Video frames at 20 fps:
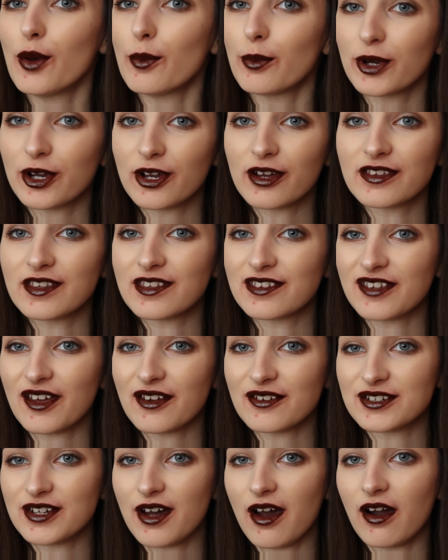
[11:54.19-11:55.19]
because it's
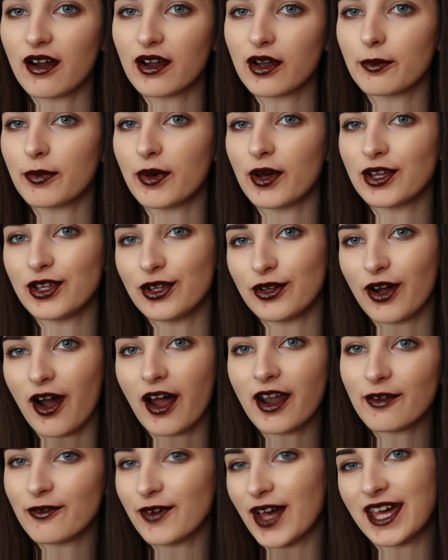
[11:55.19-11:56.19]
so dark, but you
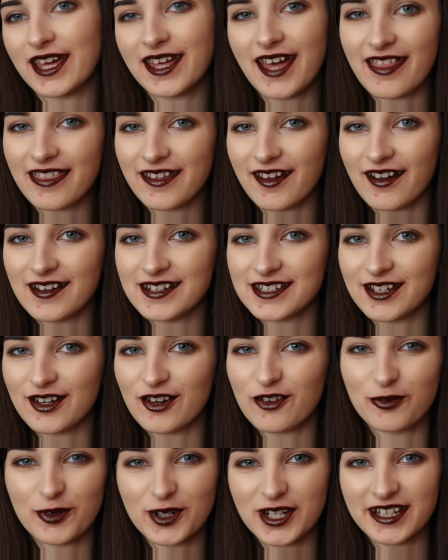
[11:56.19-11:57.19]
kind of get the idea
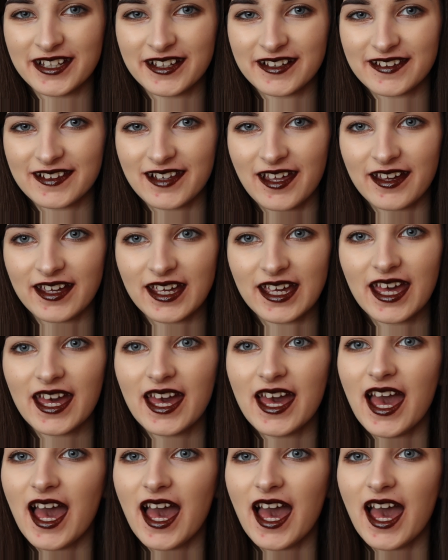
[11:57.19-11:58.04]
of what it looks like.